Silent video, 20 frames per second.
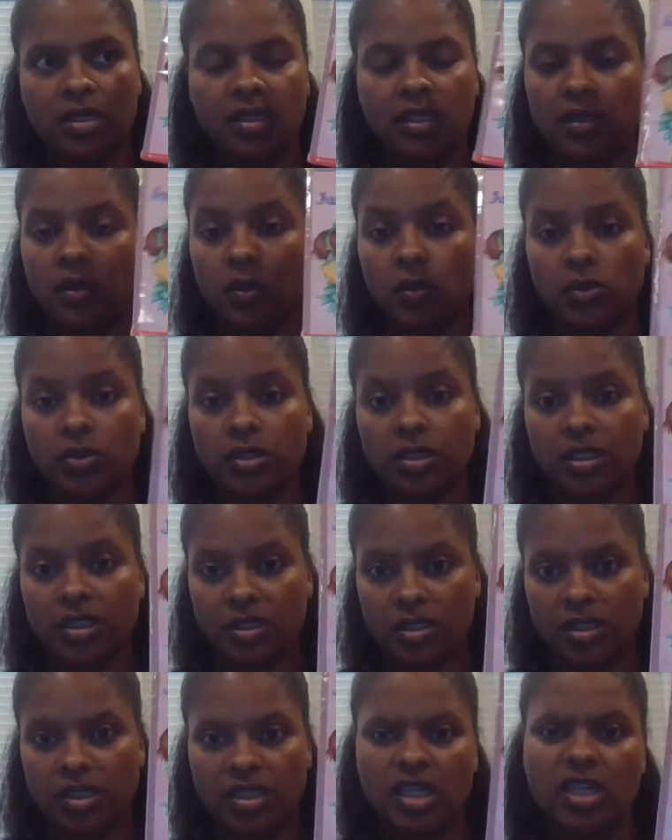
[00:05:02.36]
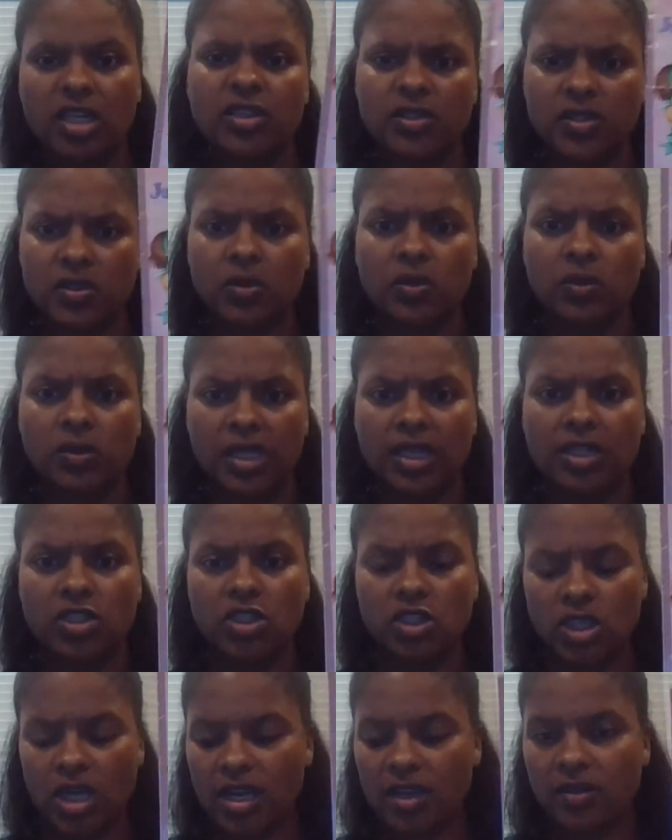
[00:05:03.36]
a young
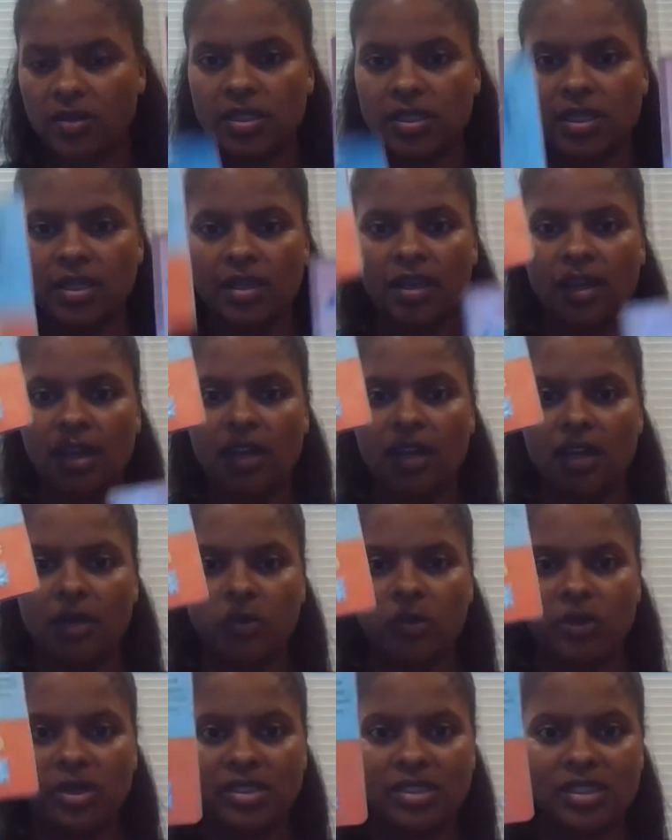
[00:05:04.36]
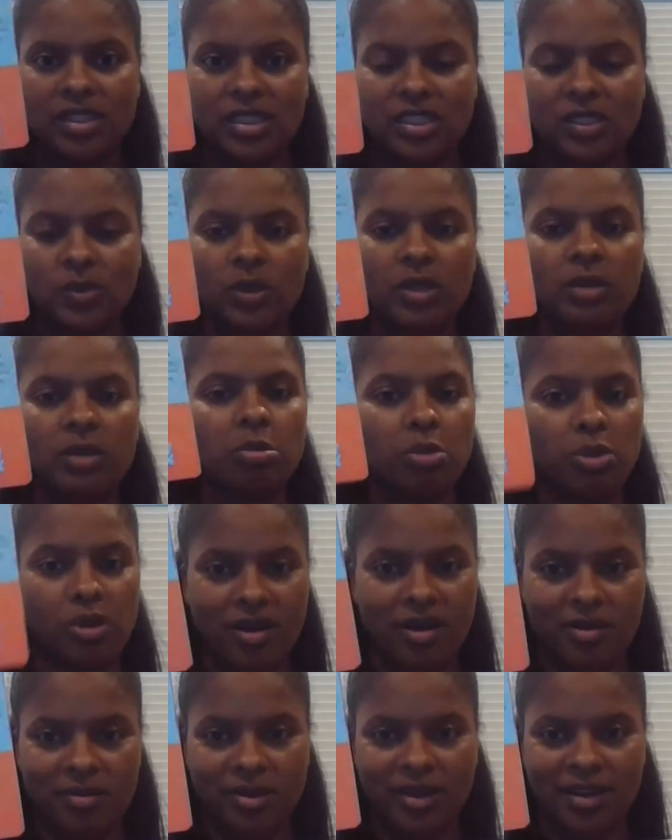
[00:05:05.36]
school-age child, whereas this one,
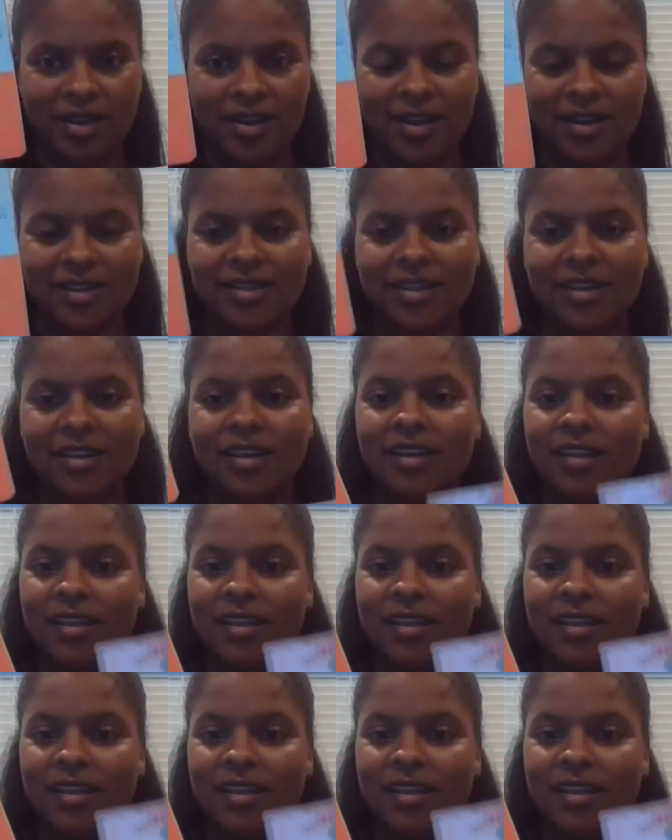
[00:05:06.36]
probably not.